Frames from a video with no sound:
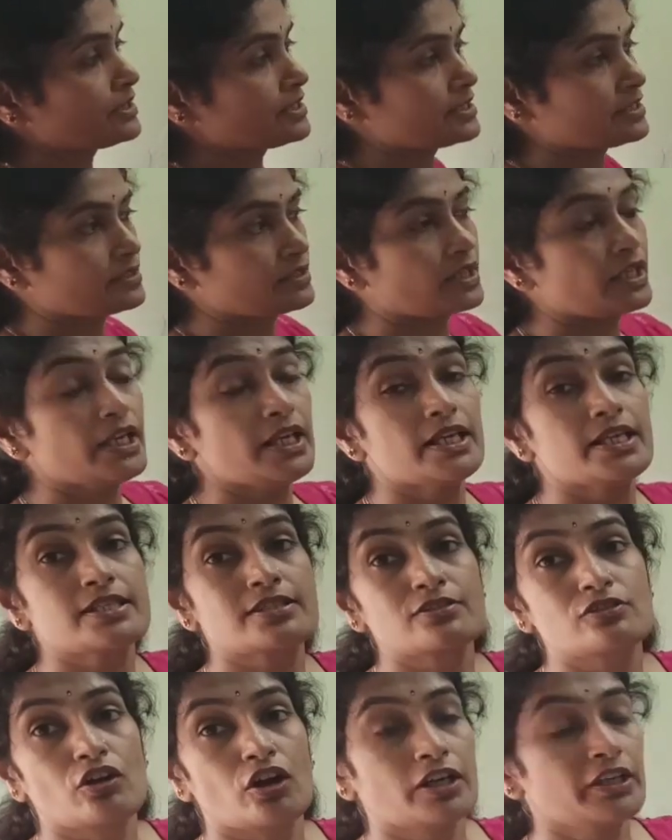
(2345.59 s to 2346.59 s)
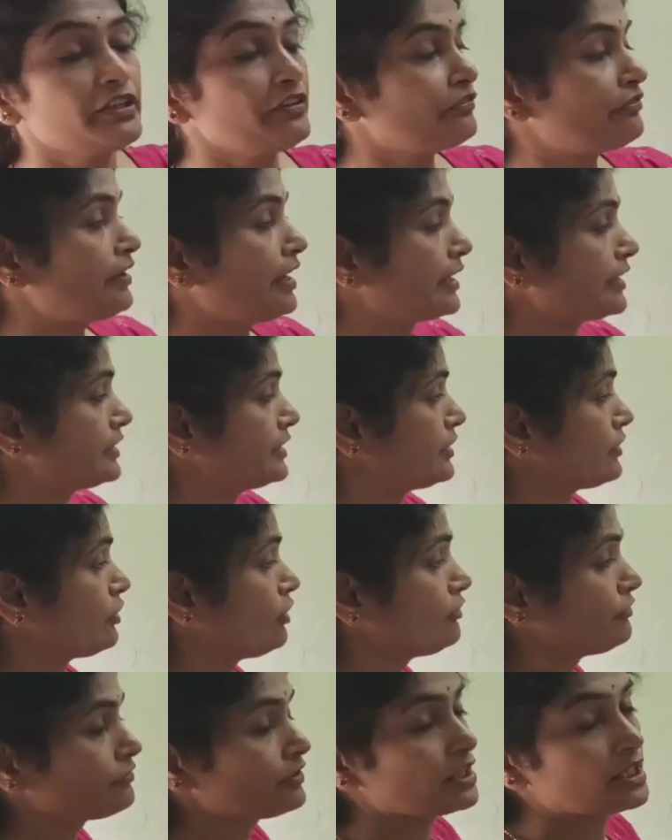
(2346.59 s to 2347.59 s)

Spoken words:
3 is not a factor of